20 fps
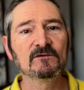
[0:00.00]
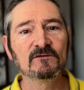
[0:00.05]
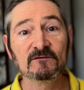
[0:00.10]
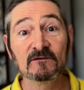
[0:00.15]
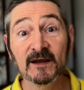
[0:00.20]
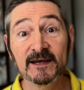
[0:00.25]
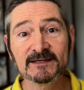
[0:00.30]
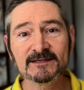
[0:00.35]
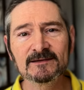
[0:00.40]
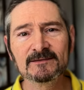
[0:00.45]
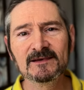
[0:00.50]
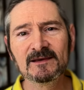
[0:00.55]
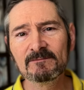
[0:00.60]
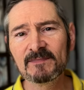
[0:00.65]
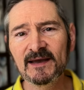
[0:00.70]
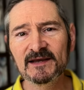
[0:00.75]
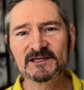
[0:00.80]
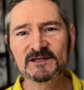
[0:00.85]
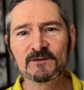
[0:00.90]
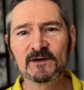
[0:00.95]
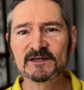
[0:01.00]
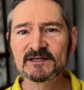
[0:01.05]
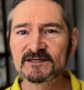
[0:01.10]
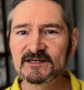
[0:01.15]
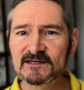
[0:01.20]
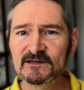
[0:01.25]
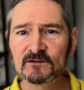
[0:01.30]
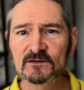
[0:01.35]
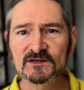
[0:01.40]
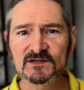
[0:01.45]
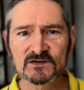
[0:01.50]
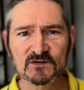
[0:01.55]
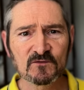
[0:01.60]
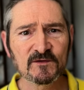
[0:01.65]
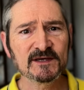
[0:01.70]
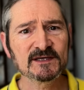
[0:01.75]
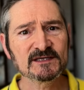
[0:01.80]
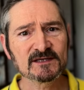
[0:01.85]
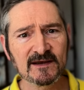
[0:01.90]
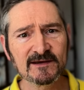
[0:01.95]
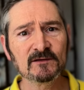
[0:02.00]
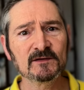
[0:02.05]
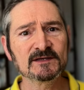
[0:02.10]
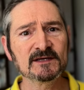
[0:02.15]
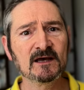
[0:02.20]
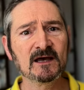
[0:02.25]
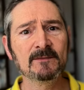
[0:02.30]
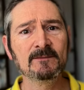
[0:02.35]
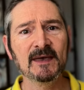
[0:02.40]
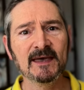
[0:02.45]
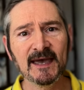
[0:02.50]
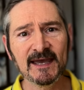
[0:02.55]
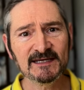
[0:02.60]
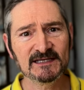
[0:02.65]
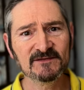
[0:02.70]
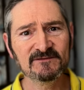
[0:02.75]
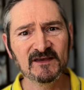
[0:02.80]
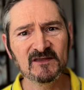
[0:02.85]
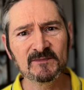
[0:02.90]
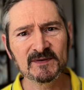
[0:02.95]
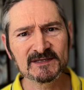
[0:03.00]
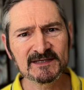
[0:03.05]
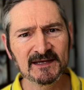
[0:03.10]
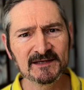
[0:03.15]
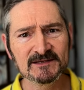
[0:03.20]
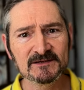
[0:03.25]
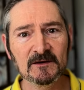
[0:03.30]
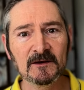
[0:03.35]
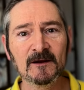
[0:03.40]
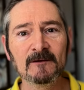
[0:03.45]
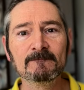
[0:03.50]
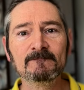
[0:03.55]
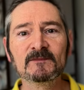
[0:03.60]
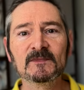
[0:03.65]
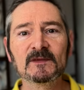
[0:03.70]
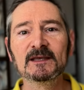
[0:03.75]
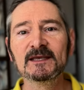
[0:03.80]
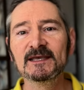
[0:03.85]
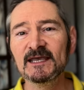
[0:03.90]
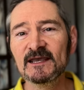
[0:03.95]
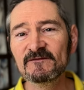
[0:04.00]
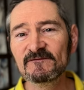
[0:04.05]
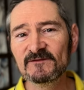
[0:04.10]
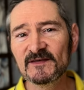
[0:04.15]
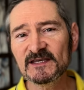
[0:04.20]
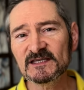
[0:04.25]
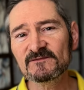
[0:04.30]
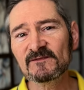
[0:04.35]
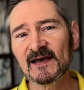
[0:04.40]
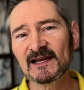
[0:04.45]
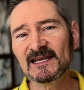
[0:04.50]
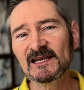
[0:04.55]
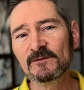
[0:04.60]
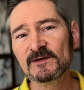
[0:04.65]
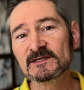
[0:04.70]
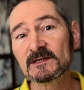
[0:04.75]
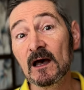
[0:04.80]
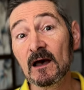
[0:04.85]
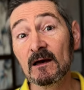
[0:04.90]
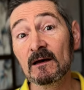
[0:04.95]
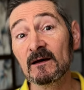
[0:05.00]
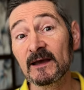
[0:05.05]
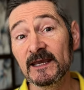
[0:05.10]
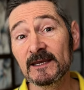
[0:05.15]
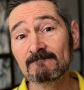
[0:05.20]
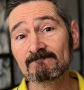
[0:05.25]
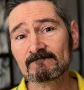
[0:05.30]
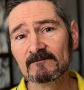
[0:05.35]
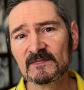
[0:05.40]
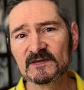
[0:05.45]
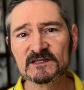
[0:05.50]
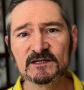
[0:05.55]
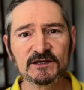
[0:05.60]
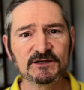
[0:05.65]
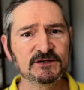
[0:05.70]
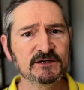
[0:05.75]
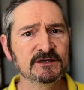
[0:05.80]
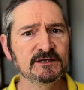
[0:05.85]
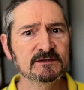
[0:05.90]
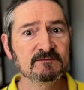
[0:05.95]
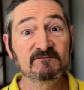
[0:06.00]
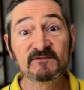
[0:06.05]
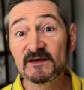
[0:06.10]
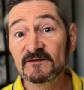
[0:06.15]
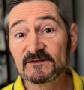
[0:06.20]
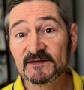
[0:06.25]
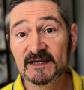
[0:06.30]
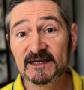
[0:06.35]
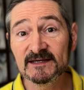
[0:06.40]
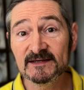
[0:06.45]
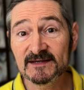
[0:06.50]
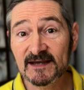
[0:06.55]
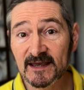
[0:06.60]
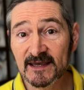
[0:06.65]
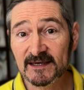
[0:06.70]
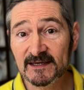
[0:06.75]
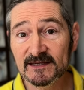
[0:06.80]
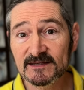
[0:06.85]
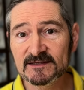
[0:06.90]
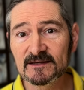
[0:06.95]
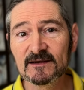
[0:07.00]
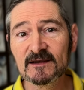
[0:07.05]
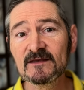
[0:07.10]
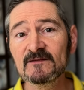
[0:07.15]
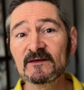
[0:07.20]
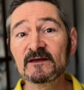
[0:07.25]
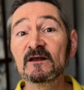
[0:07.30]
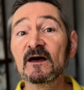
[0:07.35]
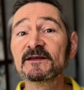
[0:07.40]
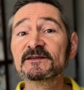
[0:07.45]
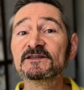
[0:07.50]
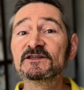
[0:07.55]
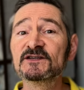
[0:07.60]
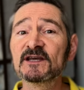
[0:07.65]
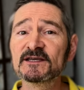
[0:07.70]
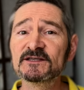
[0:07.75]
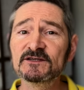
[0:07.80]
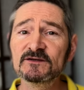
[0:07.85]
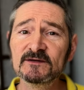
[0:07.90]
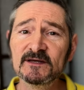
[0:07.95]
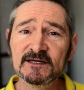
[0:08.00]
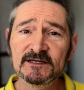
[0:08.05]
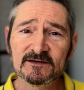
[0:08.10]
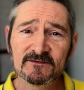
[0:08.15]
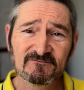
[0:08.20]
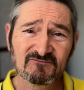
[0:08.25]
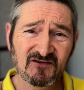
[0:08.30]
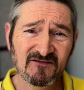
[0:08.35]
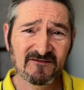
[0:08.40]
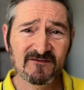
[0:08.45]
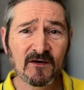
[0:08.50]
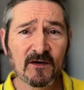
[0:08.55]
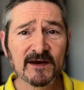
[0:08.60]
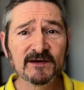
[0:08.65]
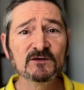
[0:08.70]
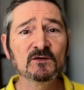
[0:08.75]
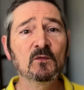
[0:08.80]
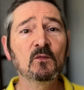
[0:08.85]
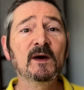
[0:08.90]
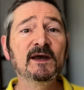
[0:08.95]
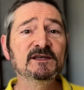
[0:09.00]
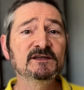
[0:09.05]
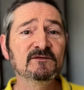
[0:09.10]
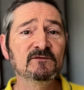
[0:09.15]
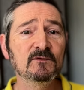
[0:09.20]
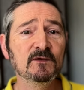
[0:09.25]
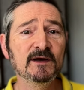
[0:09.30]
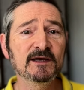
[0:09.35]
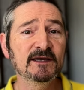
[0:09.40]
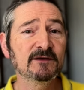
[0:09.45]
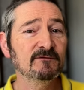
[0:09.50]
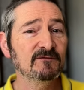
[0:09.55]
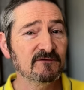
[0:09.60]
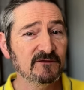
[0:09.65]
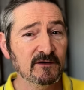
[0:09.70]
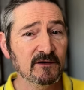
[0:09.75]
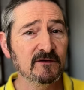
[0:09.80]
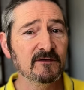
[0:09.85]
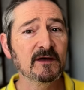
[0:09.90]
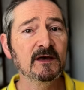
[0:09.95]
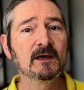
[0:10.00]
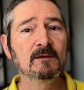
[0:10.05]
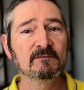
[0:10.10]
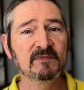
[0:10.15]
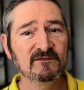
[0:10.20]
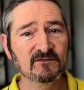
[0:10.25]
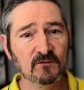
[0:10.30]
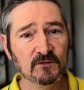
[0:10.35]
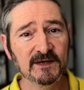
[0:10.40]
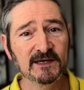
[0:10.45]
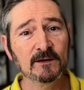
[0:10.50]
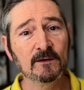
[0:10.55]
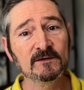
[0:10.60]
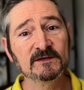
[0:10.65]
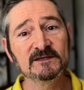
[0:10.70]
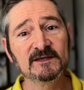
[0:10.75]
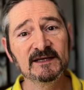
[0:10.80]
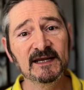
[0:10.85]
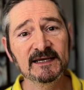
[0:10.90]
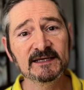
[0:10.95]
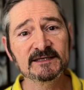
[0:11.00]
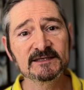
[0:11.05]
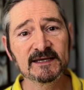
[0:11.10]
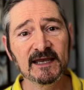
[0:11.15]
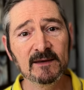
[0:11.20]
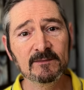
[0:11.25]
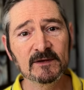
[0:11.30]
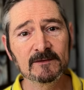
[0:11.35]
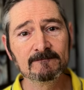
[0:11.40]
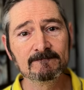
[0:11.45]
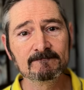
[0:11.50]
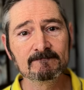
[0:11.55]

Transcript: Right, back to our single story cycle time, 85th percentile. If this value is high, such as 15 days, then I'd suggest you need to refine your ways of working further before you go on to the next step.